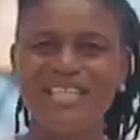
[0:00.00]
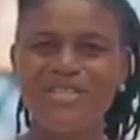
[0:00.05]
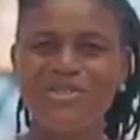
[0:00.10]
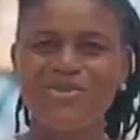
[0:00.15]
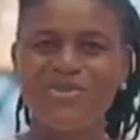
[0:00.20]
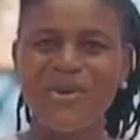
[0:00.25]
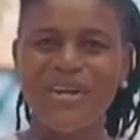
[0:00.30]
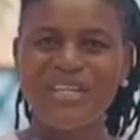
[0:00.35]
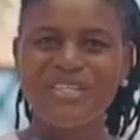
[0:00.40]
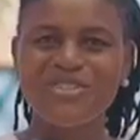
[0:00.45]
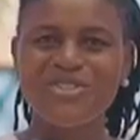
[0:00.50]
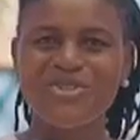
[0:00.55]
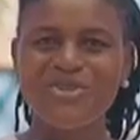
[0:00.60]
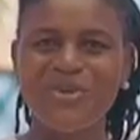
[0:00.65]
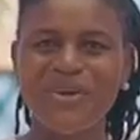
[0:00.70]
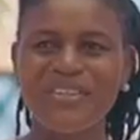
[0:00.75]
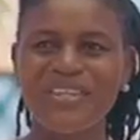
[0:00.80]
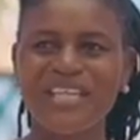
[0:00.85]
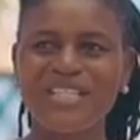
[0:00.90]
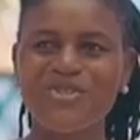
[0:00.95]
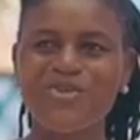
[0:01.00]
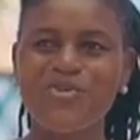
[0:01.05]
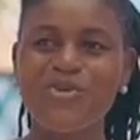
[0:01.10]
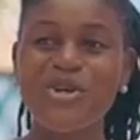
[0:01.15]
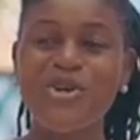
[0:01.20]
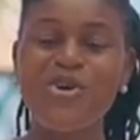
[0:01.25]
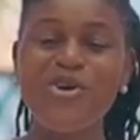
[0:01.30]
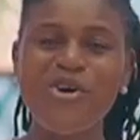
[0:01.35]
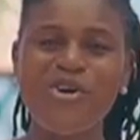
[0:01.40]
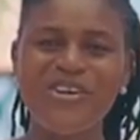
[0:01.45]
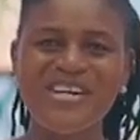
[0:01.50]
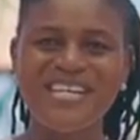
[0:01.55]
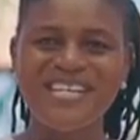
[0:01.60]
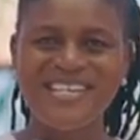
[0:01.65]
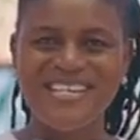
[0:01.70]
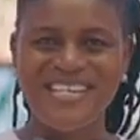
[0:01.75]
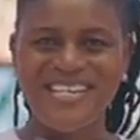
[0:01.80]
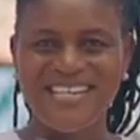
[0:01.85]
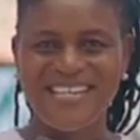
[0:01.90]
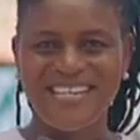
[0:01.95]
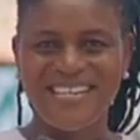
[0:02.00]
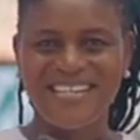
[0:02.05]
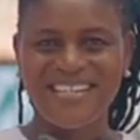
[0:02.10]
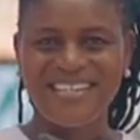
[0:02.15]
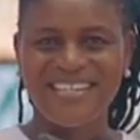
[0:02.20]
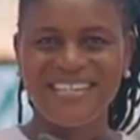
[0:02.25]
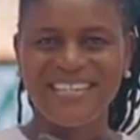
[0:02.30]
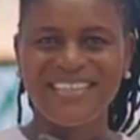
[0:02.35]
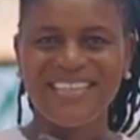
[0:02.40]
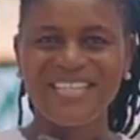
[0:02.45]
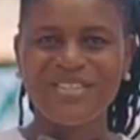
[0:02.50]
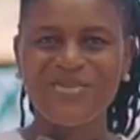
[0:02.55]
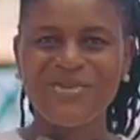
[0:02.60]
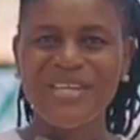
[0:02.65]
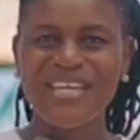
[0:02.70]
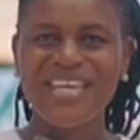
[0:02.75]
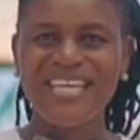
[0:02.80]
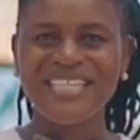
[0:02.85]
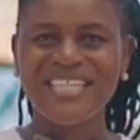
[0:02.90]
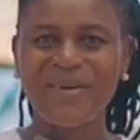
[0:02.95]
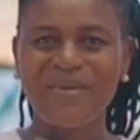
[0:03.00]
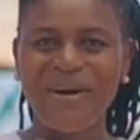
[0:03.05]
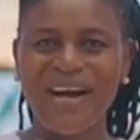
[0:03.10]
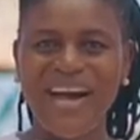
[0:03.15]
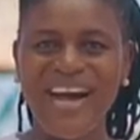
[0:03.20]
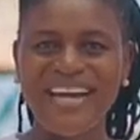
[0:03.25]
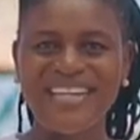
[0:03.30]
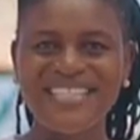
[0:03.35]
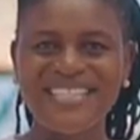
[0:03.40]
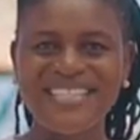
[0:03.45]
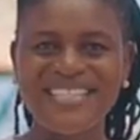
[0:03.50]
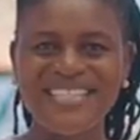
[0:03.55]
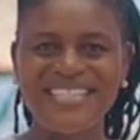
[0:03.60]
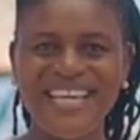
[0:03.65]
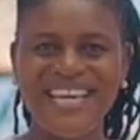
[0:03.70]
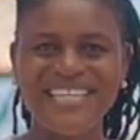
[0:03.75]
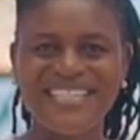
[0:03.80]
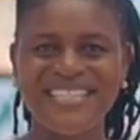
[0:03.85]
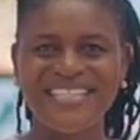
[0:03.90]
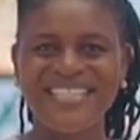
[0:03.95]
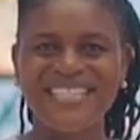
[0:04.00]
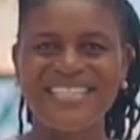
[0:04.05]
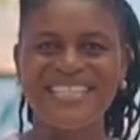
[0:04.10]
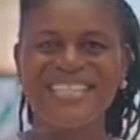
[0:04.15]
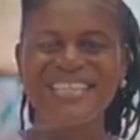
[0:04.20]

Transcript: to ensure that we go green, that we get our hands dirty.